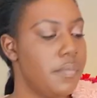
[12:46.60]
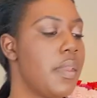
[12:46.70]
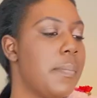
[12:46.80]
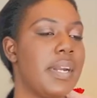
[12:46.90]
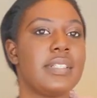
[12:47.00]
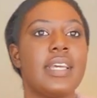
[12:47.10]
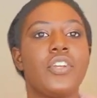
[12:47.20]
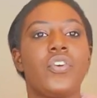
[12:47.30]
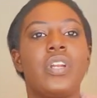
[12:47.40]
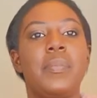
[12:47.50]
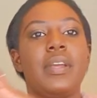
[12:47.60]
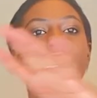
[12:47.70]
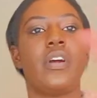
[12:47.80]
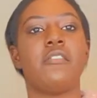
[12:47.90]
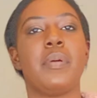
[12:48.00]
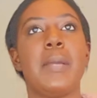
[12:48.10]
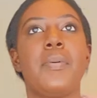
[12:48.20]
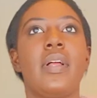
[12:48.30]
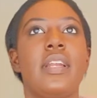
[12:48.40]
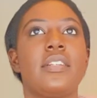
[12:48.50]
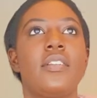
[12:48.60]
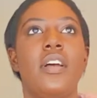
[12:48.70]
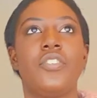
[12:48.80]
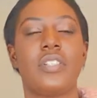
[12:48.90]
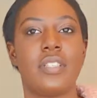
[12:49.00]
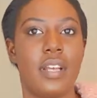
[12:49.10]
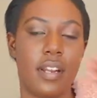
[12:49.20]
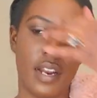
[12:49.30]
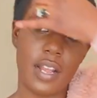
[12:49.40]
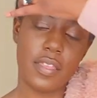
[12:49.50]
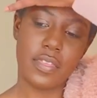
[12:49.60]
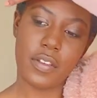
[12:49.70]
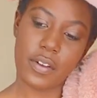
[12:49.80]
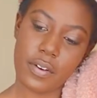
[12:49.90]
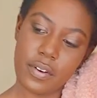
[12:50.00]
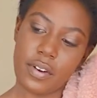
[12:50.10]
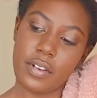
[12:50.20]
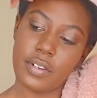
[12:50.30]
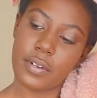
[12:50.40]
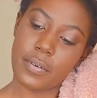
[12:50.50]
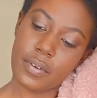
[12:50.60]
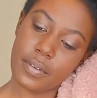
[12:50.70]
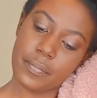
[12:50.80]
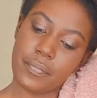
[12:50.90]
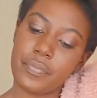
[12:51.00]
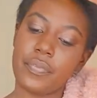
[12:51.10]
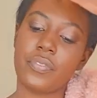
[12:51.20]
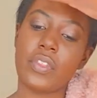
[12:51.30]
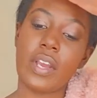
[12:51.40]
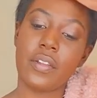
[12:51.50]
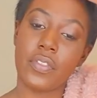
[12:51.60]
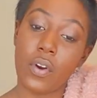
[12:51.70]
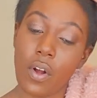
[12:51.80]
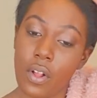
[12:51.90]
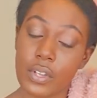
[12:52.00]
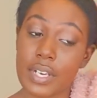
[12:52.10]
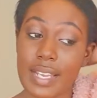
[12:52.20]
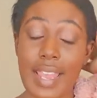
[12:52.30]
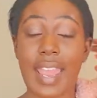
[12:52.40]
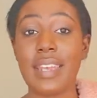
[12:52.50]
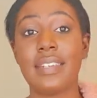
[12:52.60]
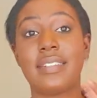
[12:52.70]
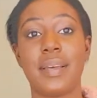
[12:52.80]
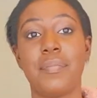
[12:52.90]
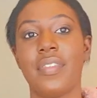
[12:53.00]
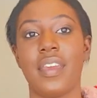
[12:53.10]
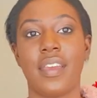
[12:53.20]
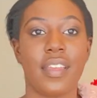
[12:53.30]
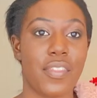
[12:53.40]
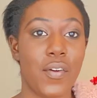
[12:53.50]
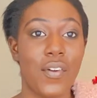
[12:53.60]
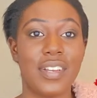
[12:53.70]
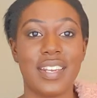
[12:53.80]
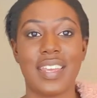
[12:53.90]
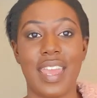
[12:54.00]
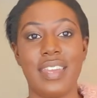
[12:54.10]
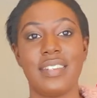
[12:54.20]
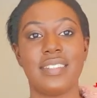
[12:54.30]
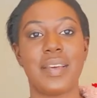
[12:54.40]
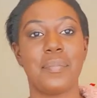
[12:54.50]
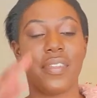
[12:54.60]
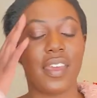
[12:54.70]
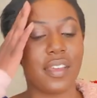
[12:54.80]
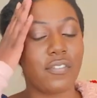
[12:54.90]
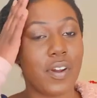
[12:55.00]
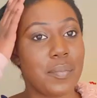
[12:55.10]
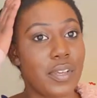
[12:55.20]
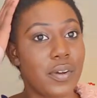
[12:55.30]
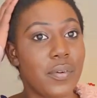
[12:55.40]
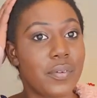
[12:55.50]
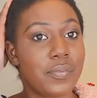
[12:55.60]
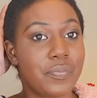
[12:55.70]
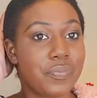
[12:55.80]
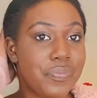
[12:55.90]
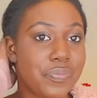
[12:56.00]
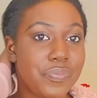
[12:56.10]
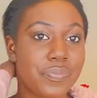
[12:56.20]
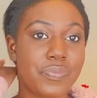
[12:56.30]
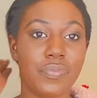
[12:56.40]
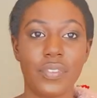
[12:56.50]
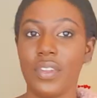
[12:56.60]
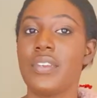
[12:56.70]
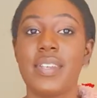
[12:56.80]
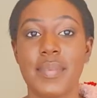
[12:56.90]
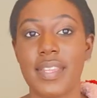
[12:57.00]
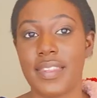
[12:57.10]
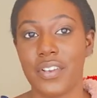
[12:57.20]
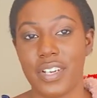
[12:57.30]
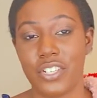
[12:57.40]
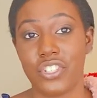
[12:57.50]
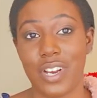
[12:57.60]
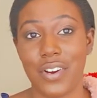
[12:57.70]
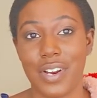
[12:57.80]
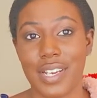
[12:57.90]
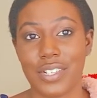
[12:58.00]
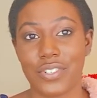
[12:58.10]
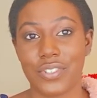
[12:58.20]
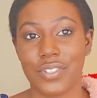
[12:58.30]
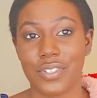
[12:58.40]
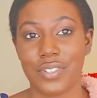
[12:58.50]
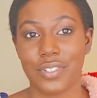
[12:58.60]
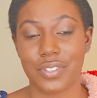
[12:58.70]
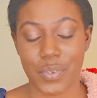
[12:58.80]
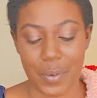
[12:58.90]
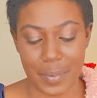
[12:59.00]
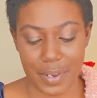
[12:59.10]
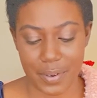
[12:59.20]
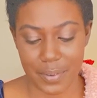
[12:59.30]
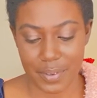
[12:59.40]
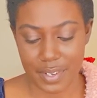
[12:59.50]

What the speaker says: But it's like you're going to be in front of people, and it's not just that they're, you know, they're all going to gain something. They're all going to gain something from you. Something that they're going to cherish, Scorpio.